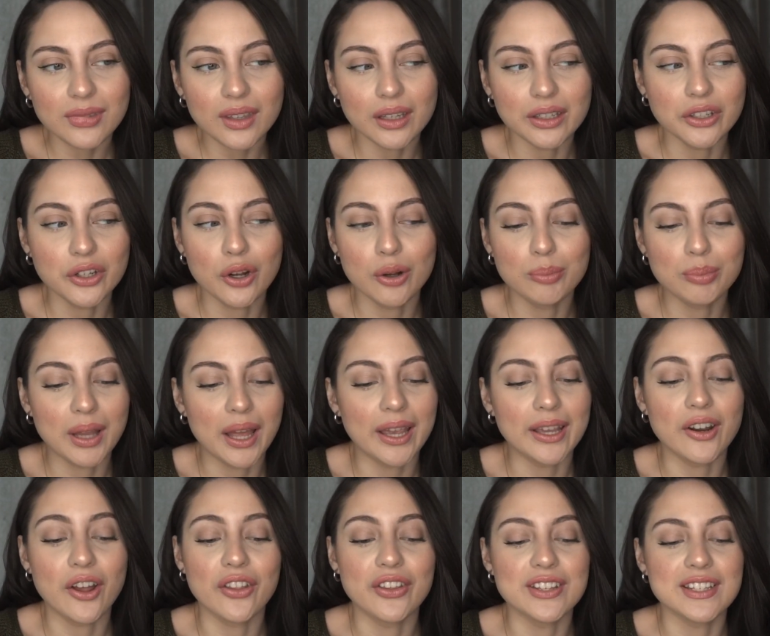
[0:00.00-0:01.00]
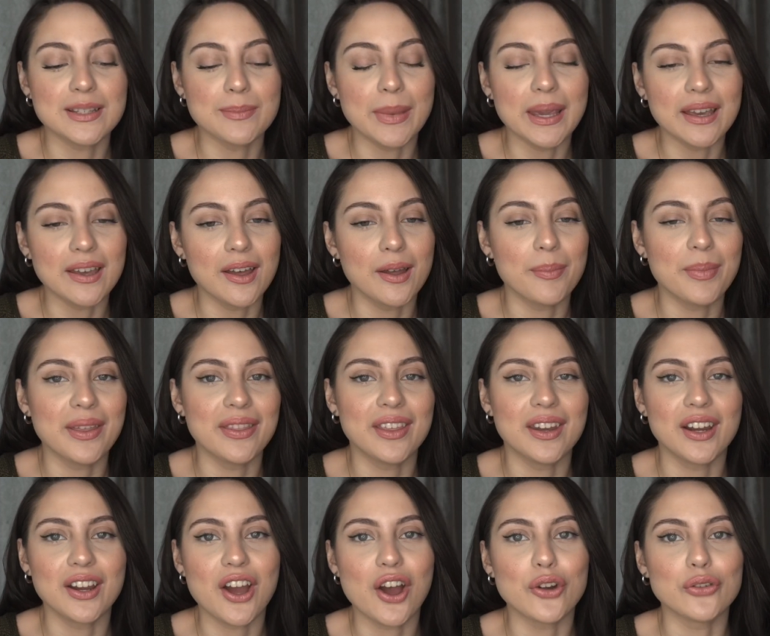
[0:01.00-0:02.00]
applying all this makeup. And then
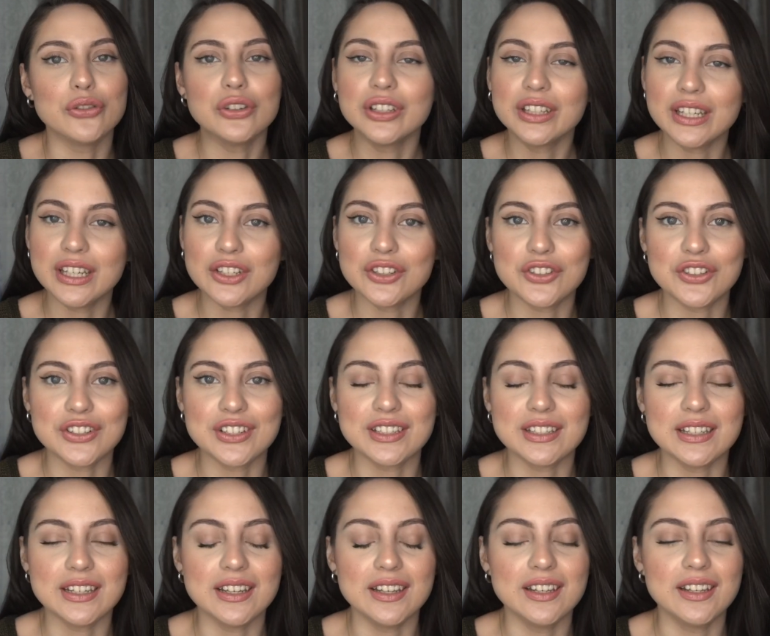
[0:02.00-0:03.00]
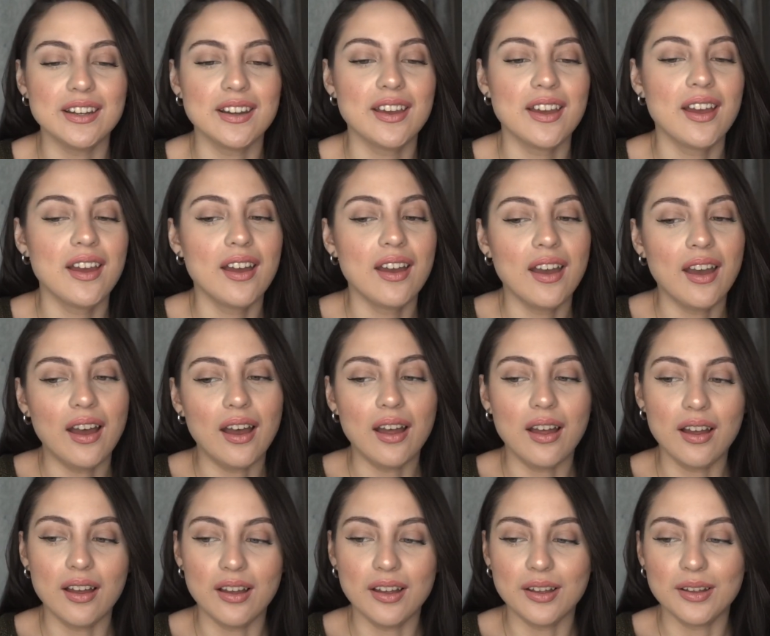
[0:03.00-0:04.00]
I got really interested,
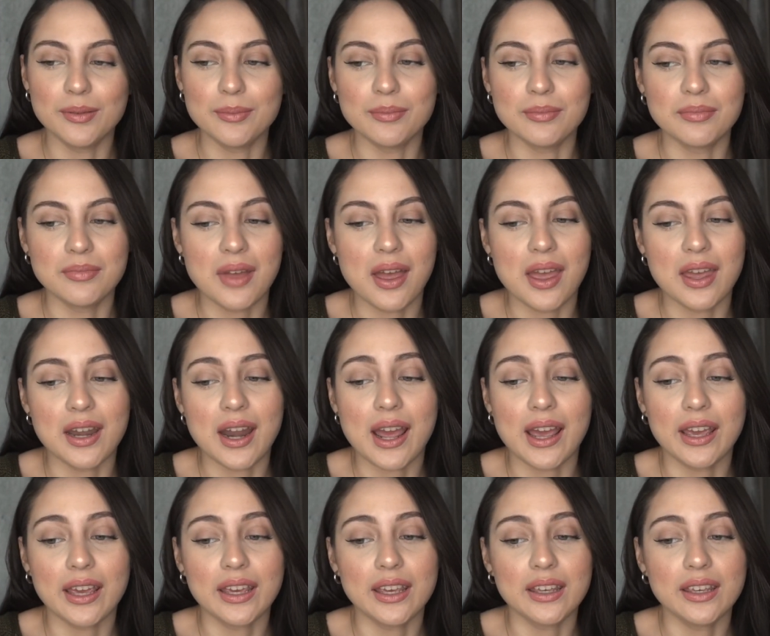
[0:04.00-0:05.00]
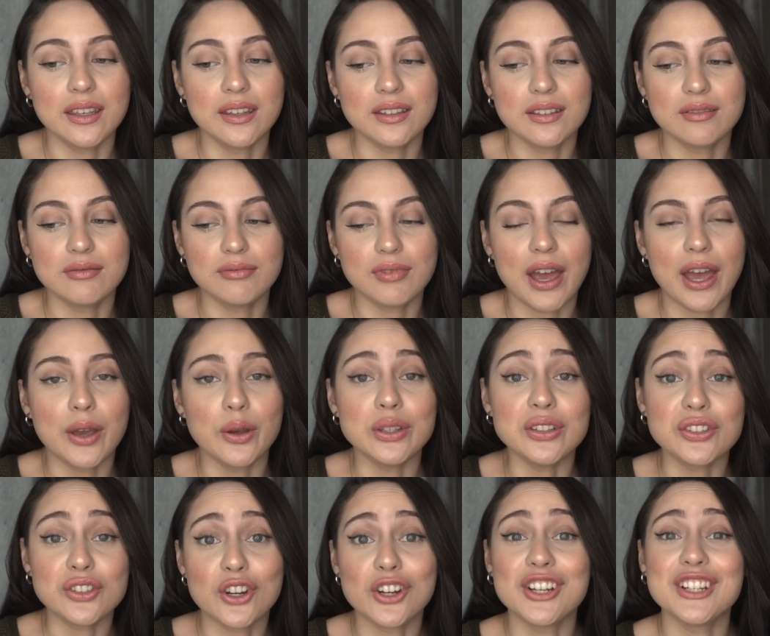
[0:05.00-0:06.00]
and I
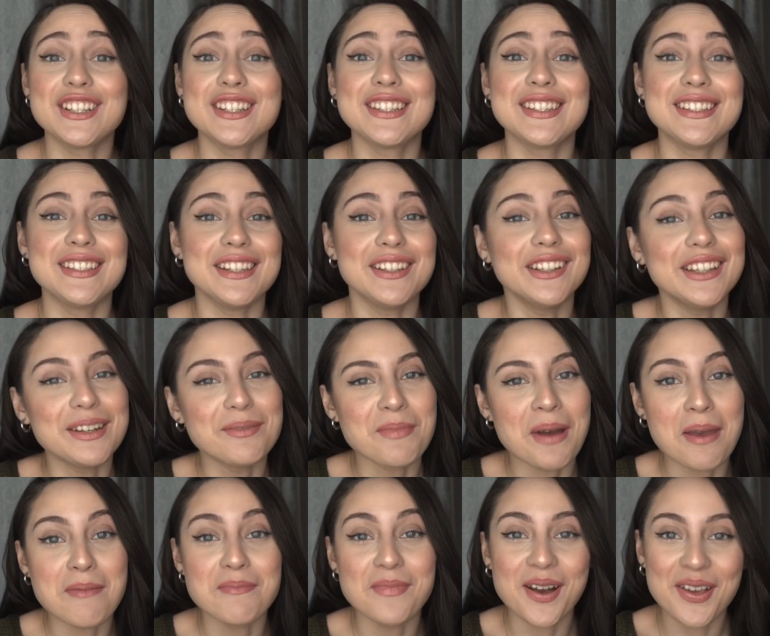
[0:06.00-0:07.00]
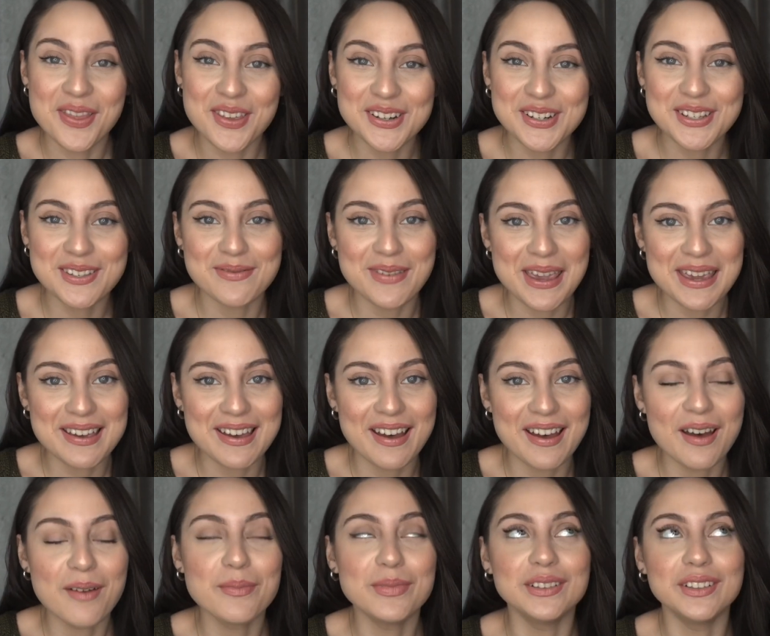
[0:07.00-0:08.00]
started stealing my mother's
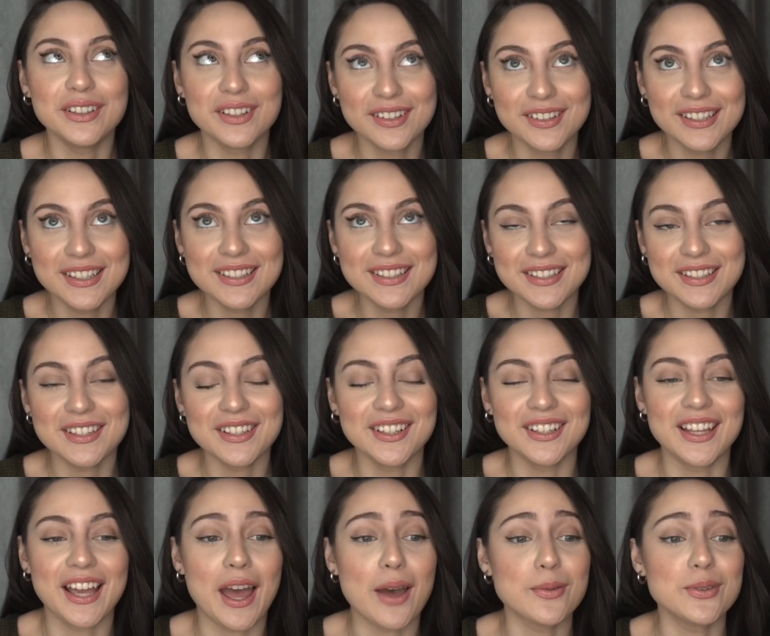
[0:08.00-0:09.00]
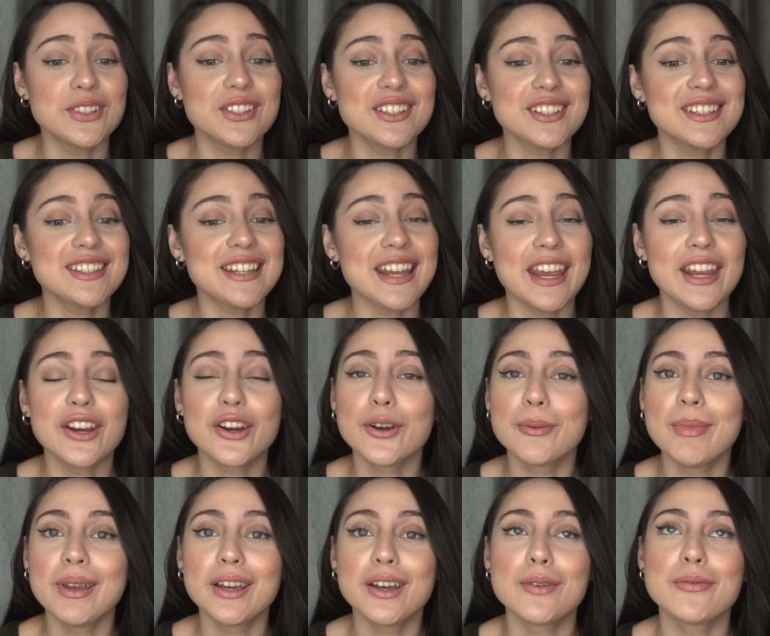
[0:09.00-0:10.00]
makeup, literally steal. Like, I would just take her
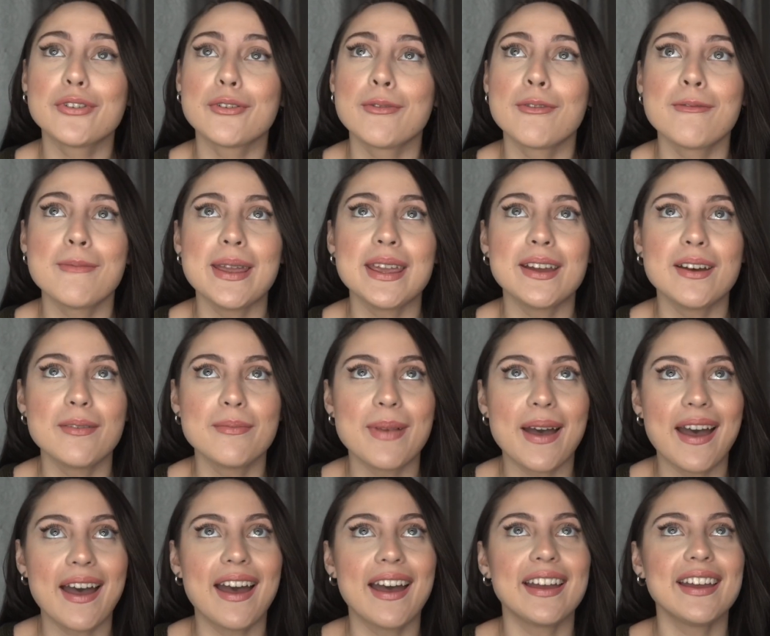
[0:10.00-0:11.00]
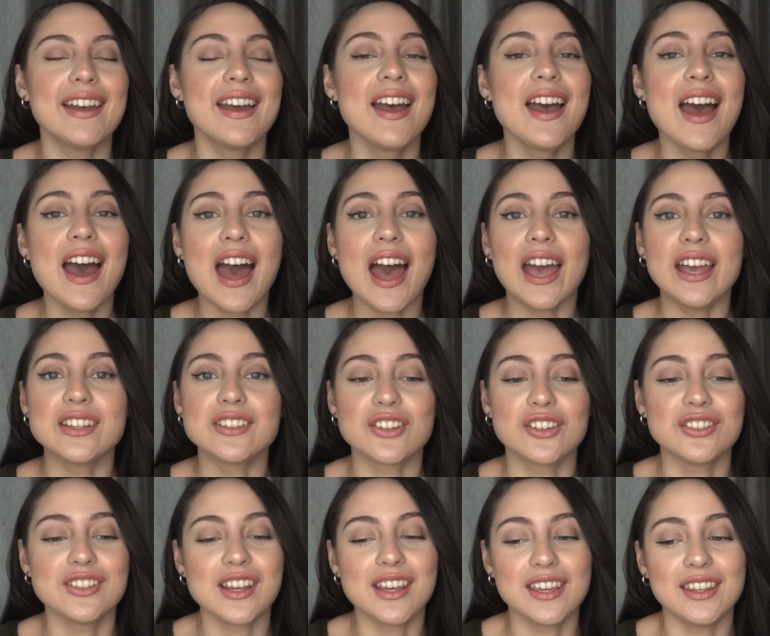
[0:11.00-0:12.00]
makeup from her makeup bag. I
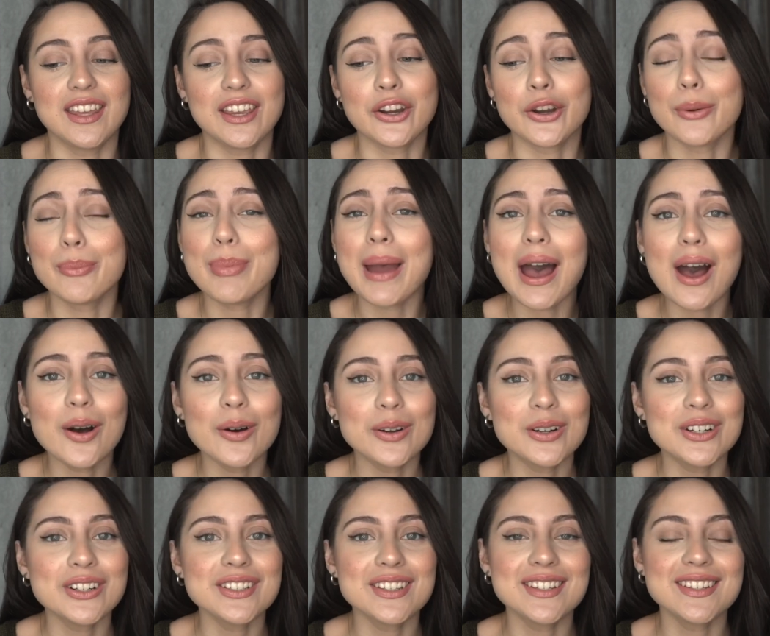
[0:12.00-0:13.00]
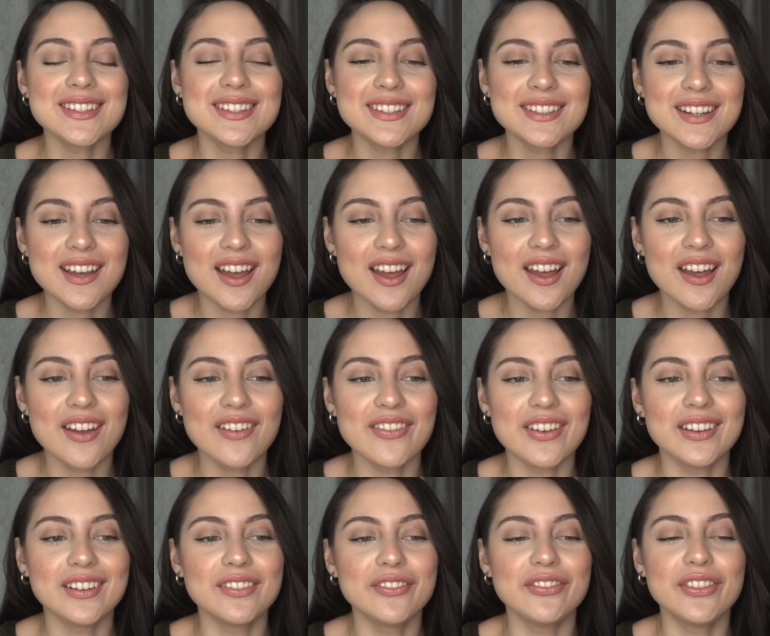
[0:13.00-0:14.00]
started taking like her powders and stuff,
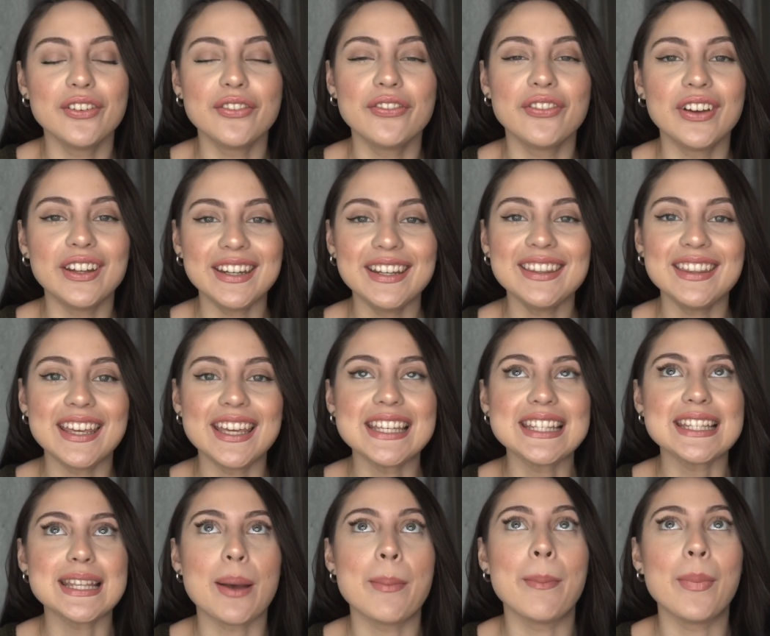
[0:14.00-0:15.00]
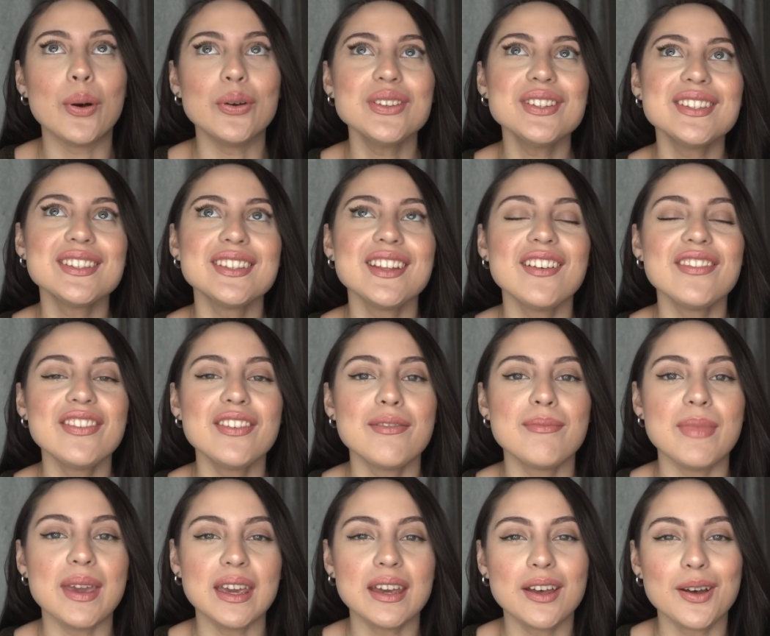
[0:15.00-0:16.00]
and the funny thing is that most of the
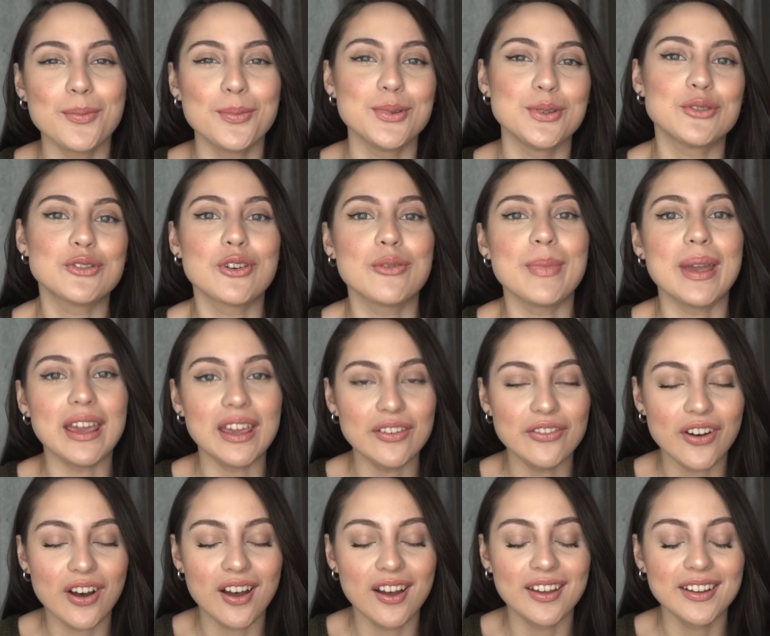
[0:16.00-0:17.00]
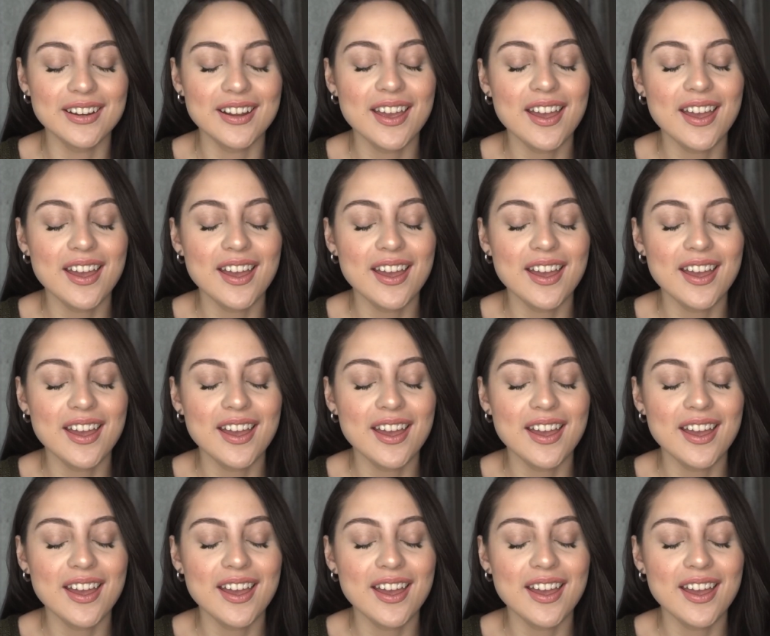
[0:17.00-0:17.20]
makeup was from Avon.